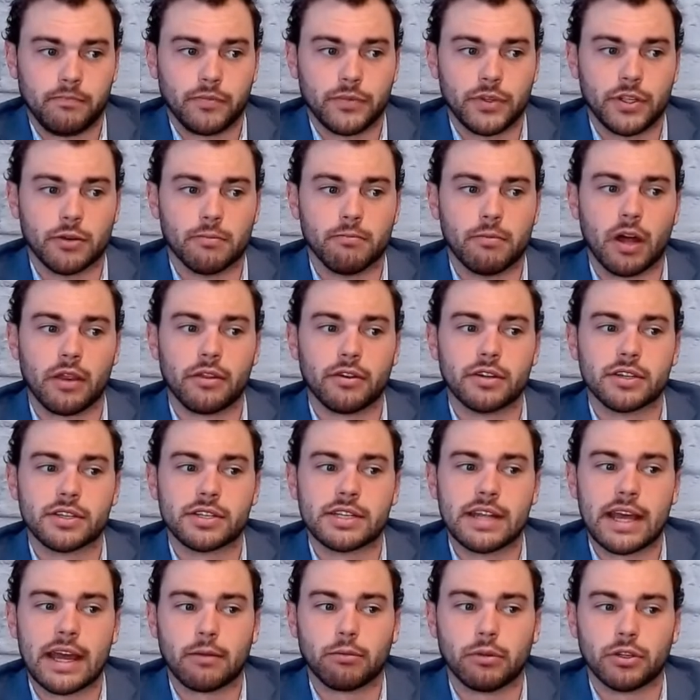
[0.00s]
Your mother
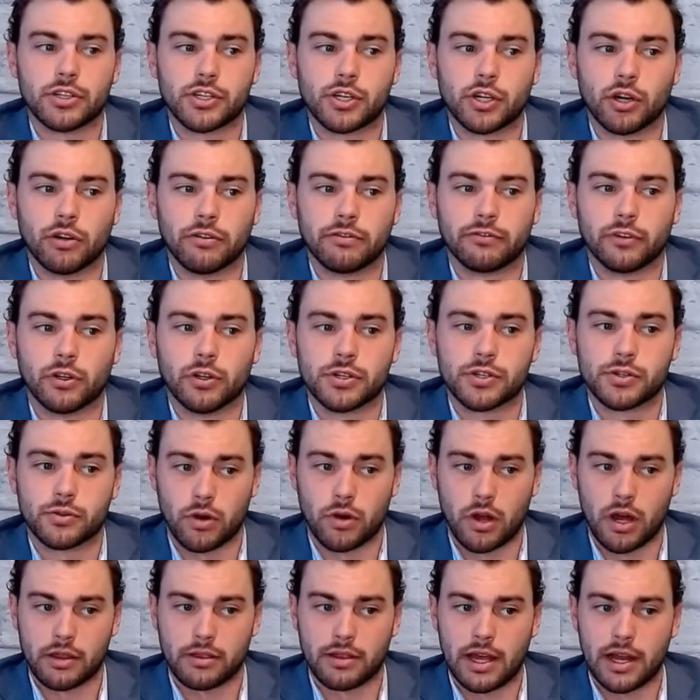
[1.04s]
established her first
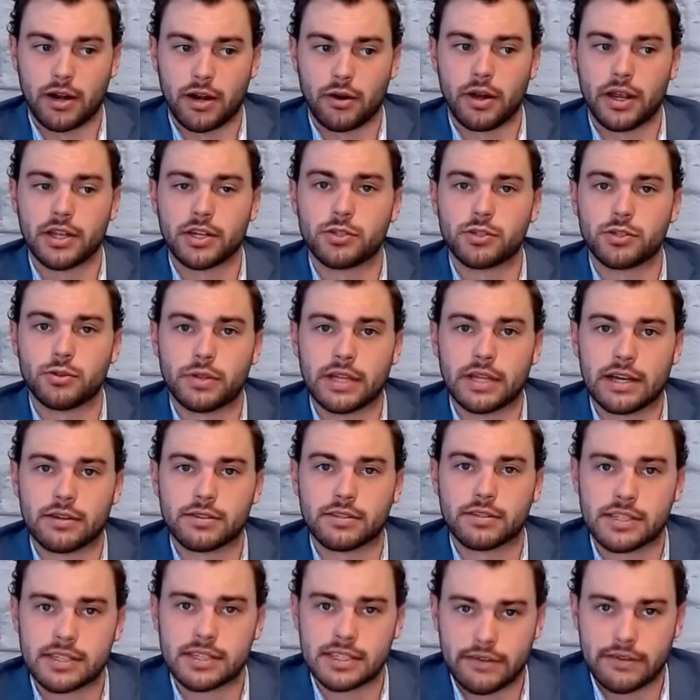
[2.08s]
Roth IRA in
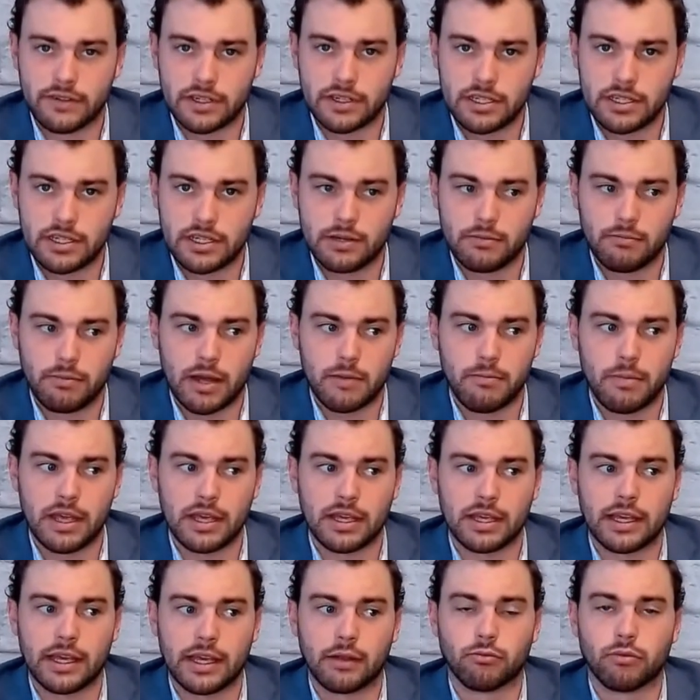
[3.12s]
2017 by
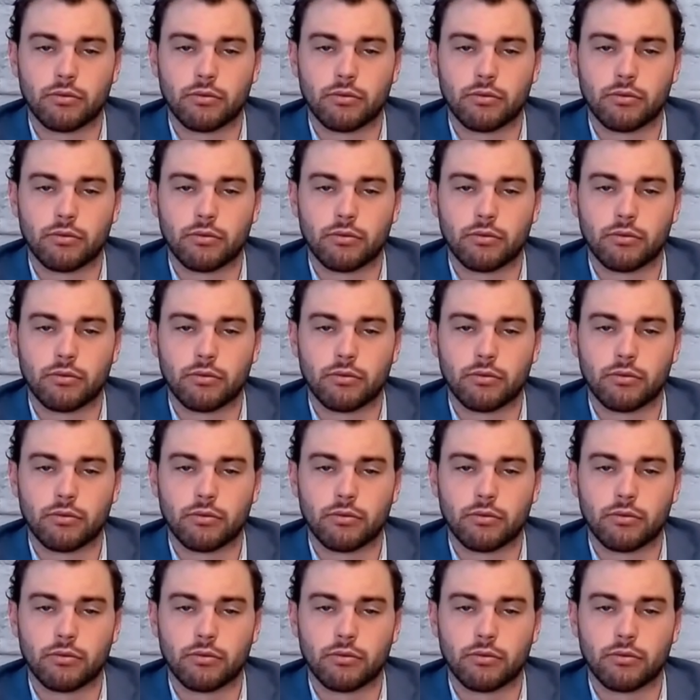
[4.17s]
making a